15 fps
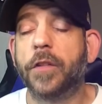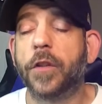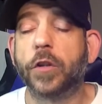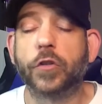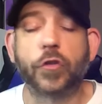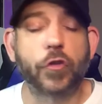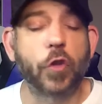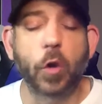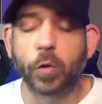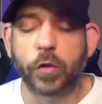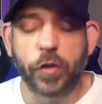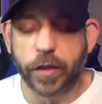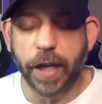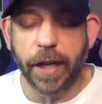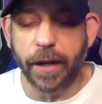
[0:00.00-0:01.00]
They're so
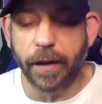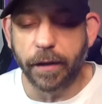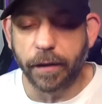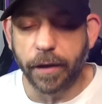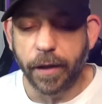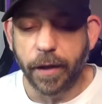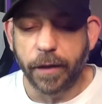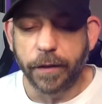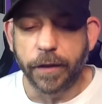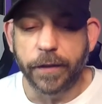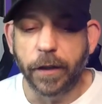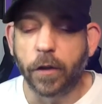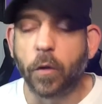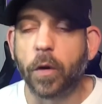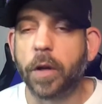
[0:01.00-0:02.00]
scared that
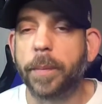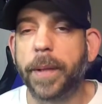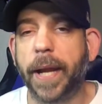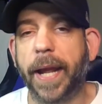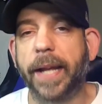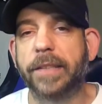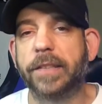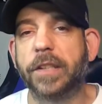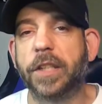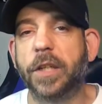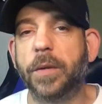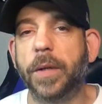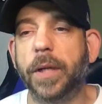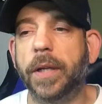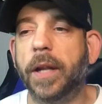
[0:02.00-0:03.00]
they're going to be
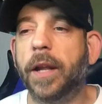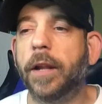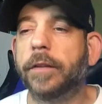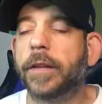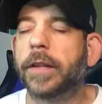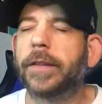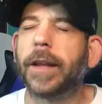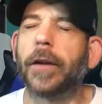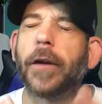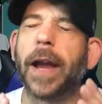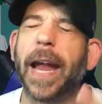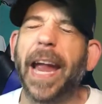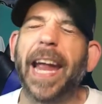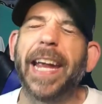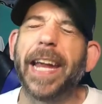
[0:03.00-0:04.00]
executed, that they're
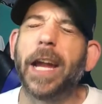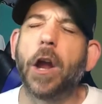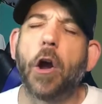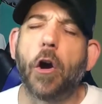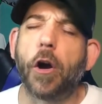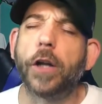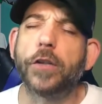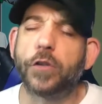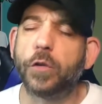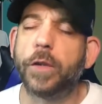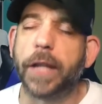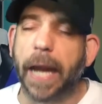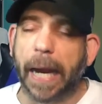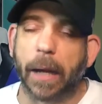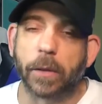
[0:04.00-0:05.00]
hanging on to
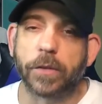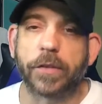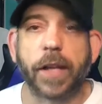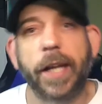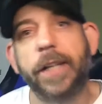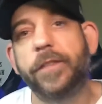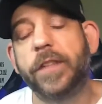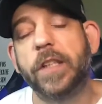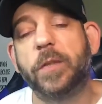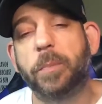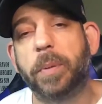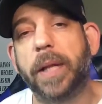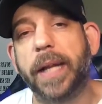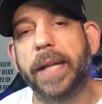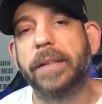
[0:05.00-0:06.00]
the outside of these
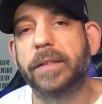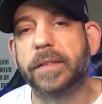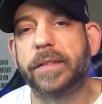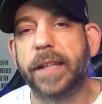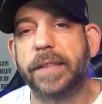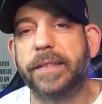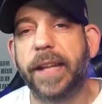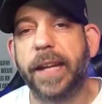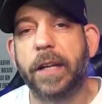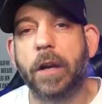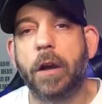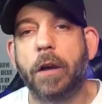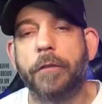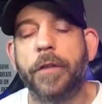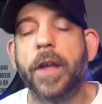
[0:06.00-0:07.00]
planes as they take
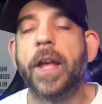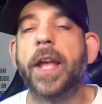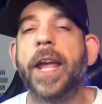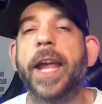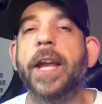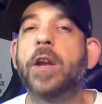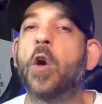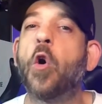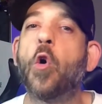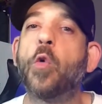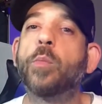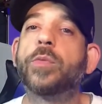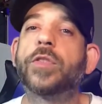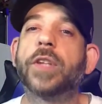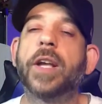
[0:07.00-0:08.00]
off in
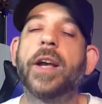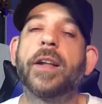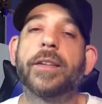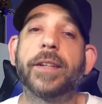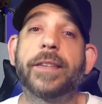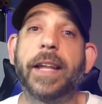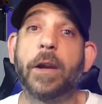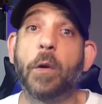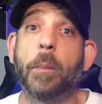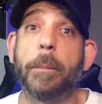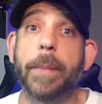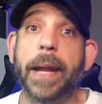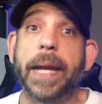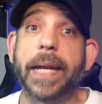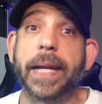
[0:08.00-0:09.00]
hopes that they'll
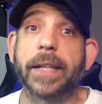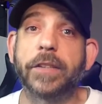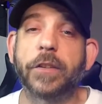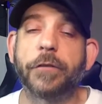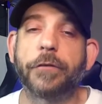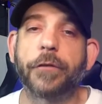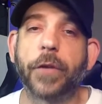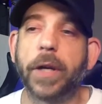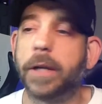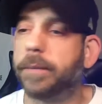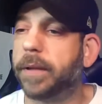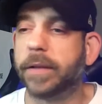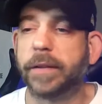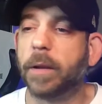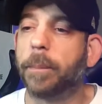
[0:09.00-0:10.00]
make it to free,
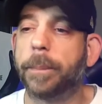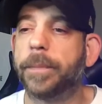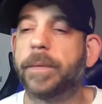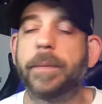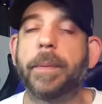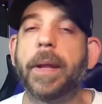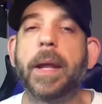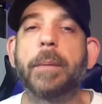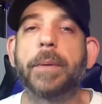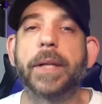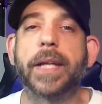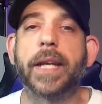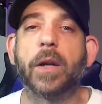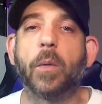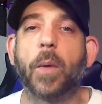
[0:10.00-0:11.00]
that they'll be able to
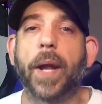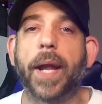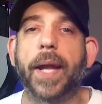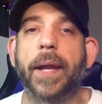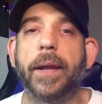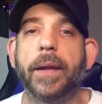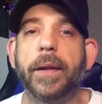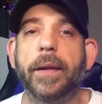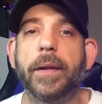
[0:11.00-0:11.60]
get away.